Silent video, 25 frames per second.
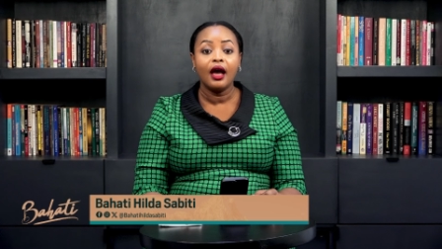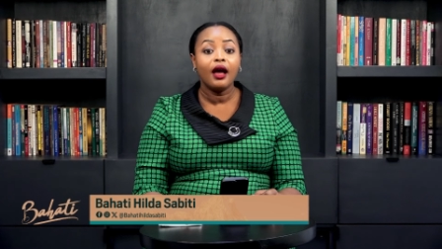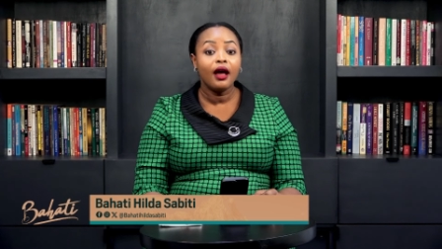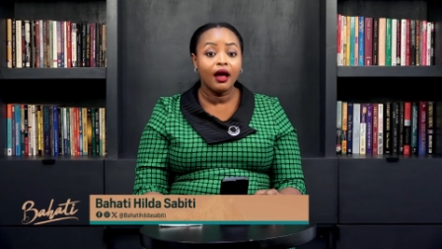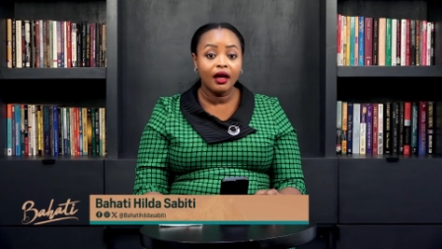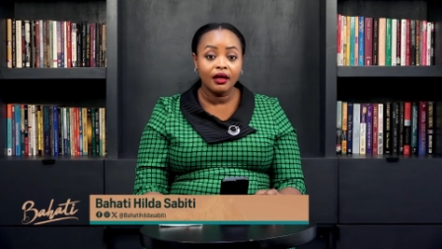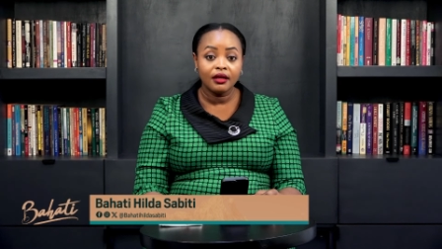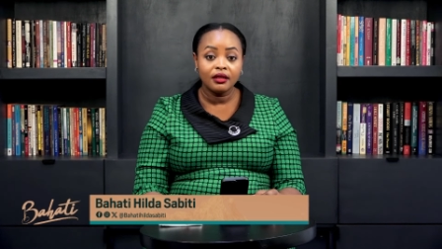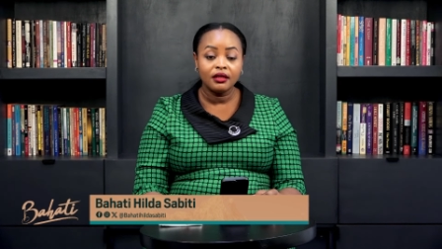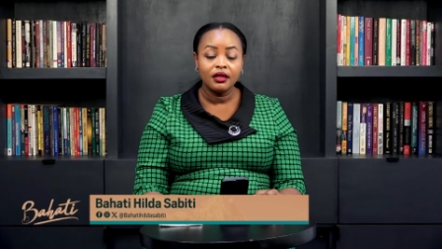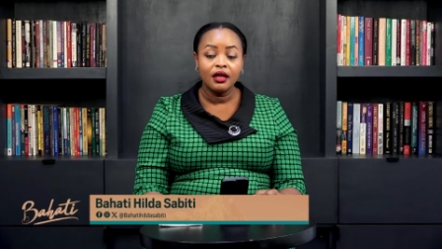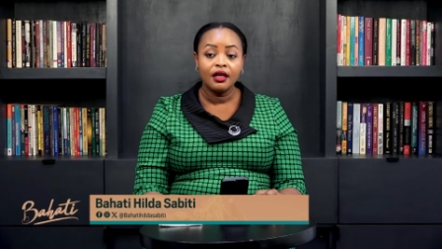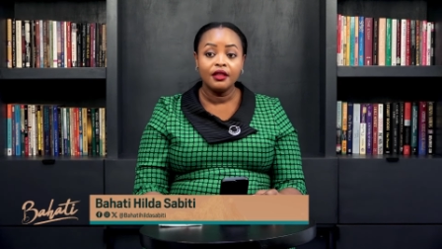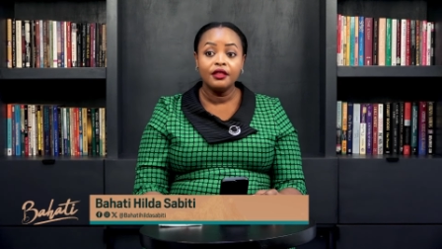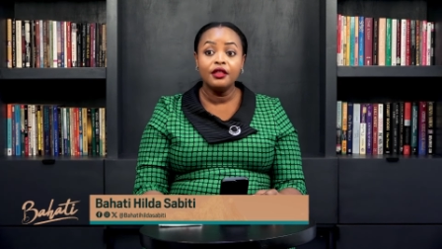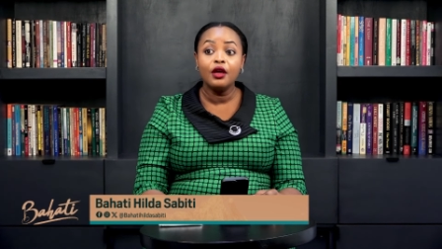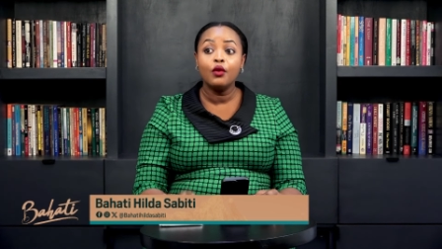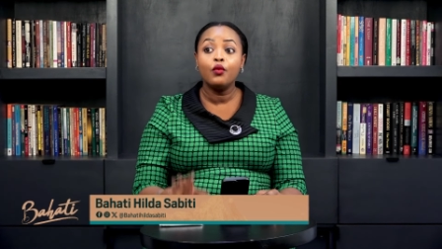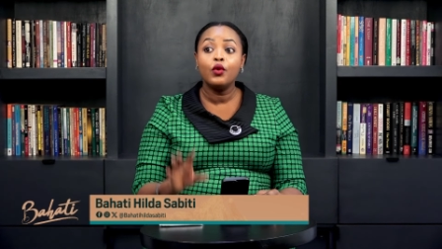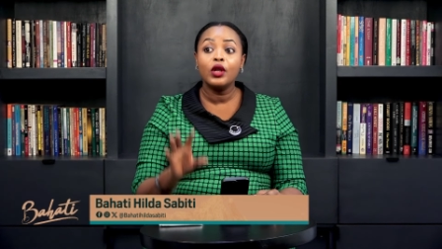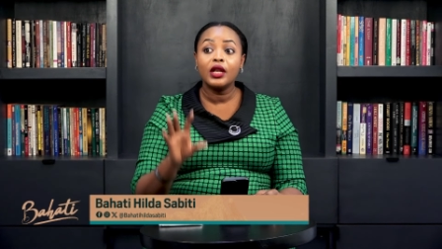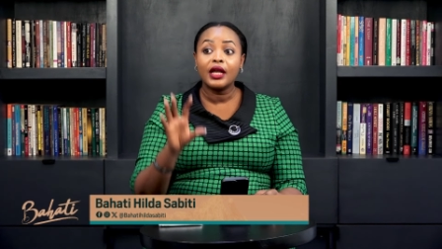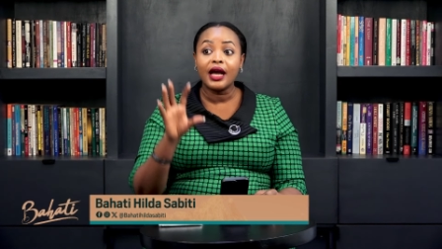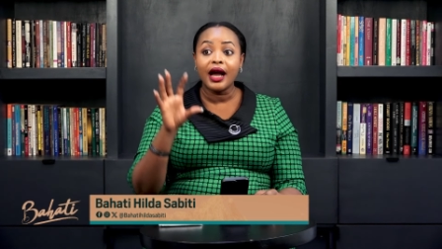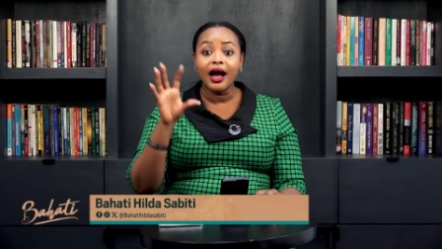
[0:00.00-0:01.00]
and they
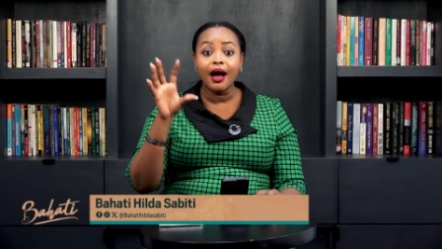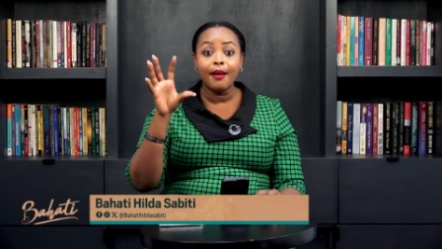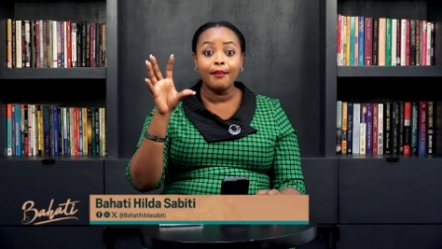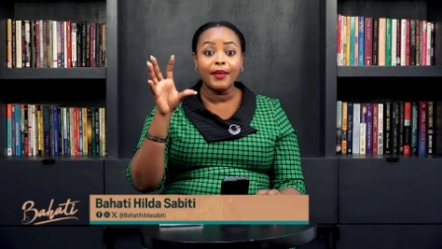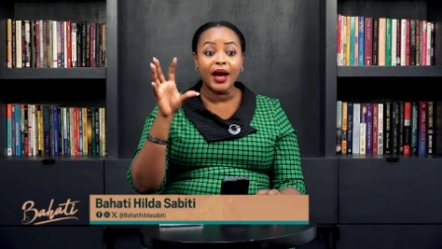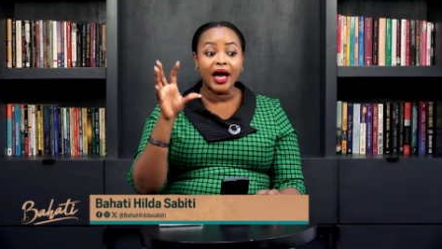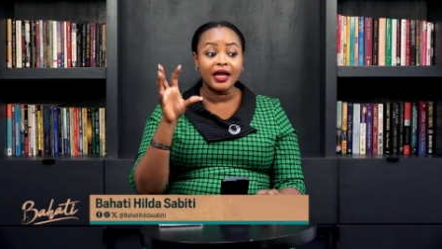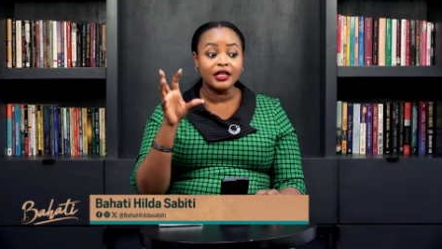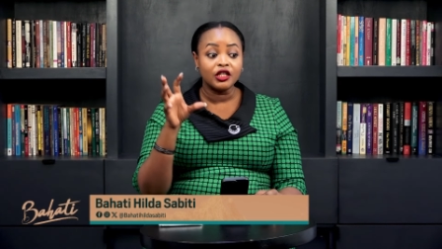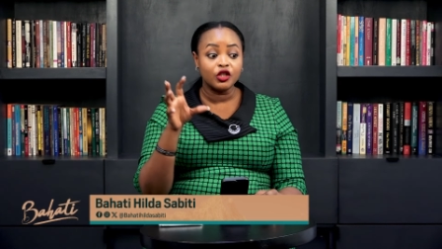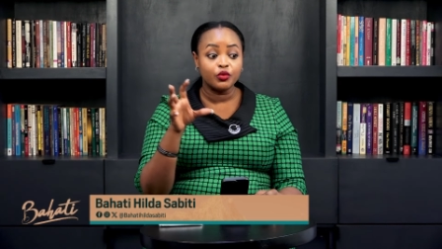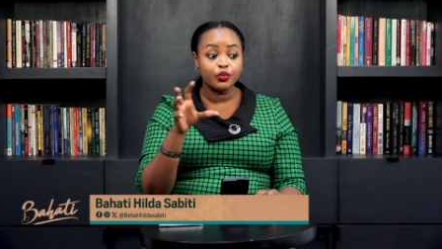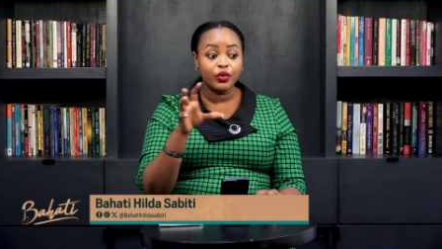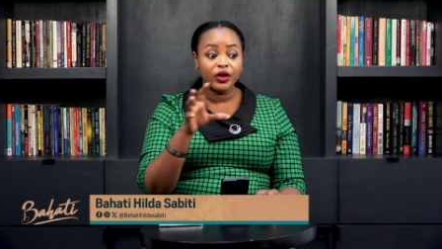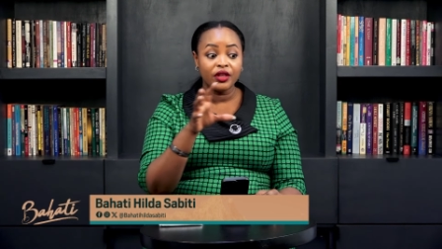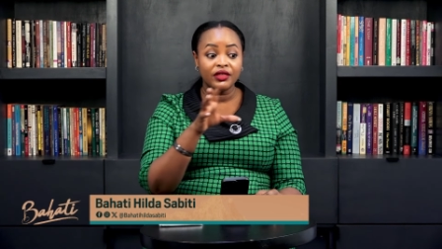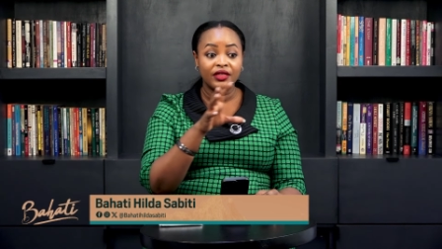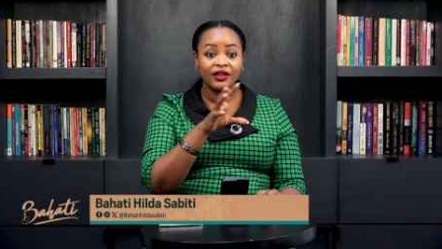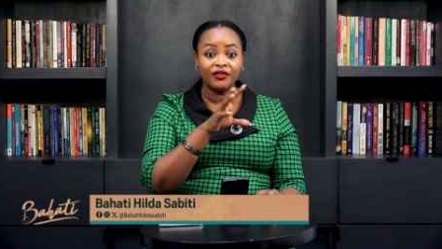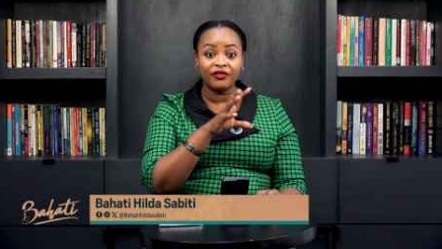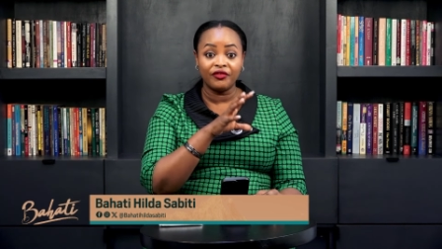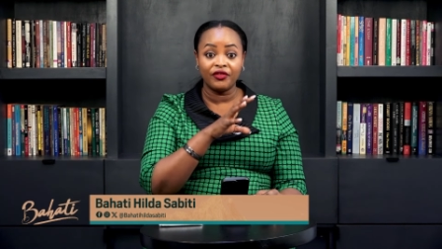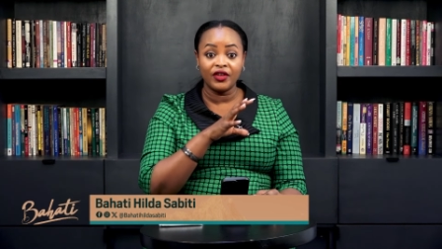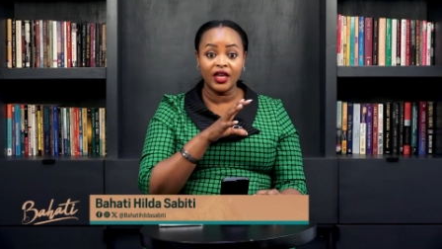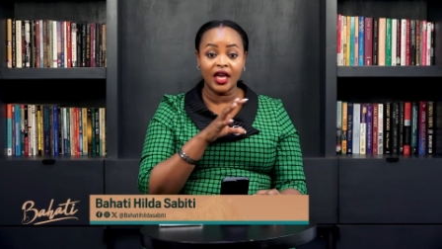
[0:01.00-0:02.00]
will come and spread
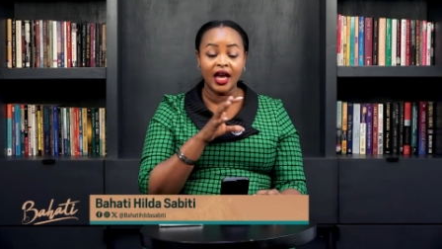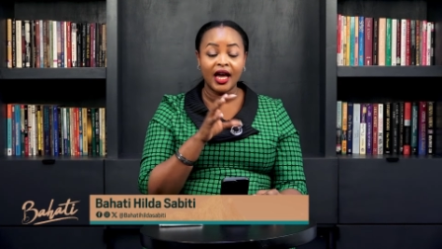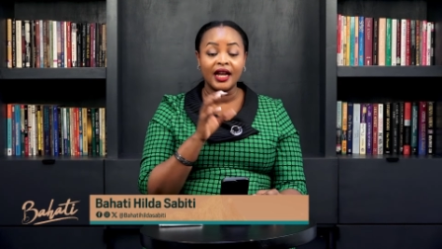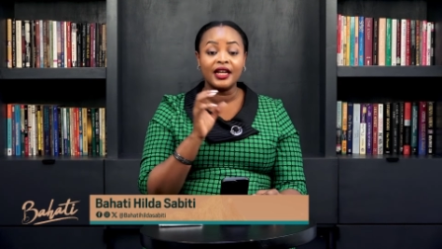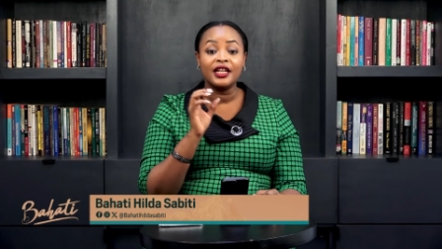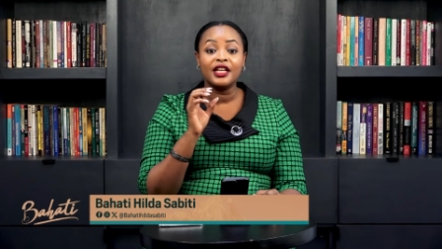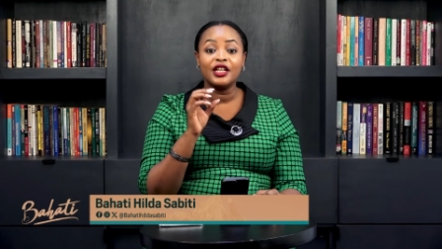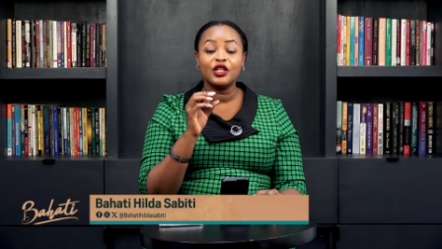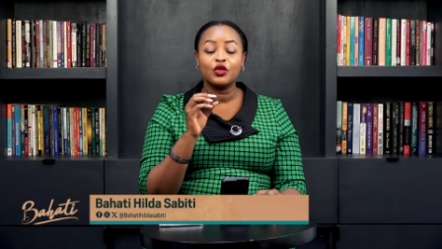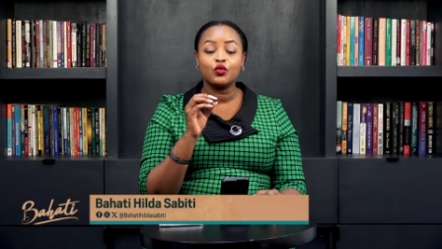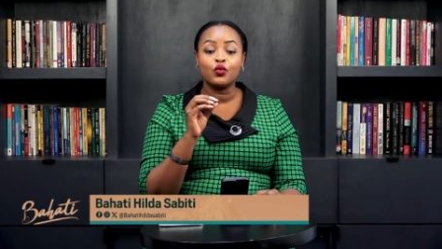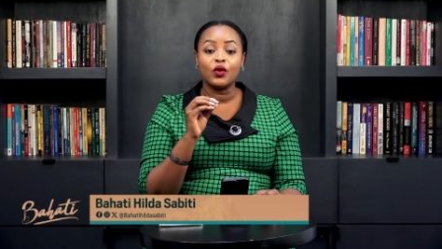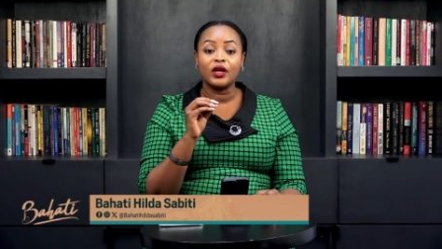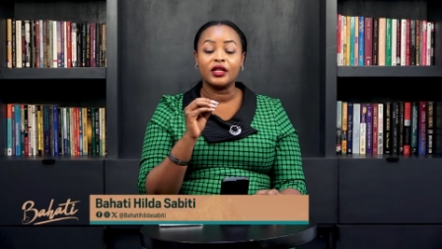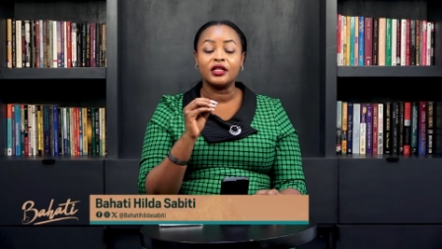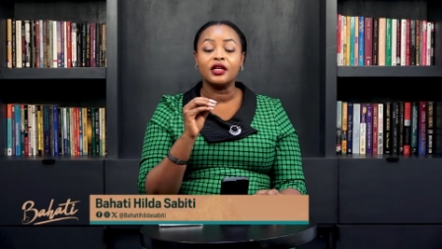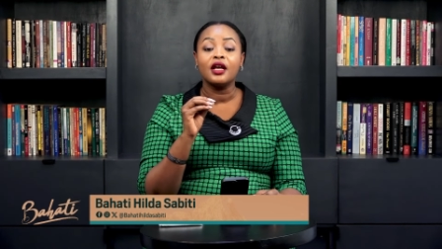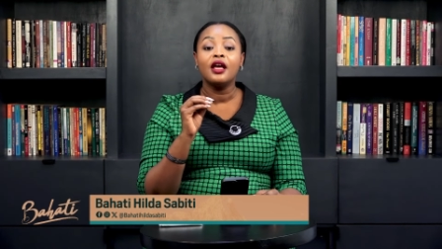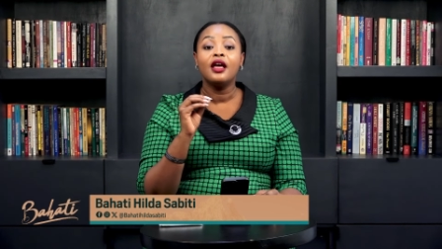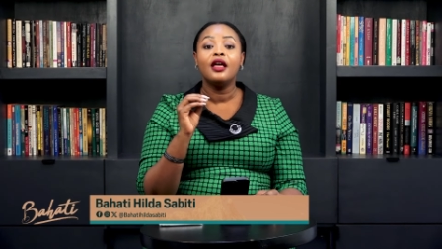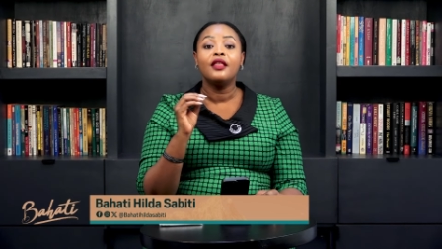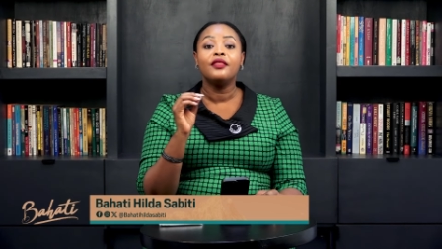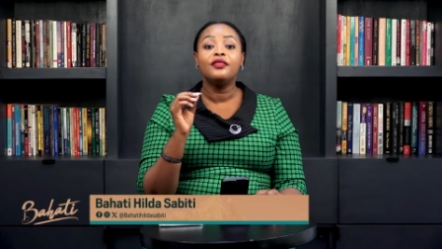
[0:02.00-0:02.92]
the fear and guess what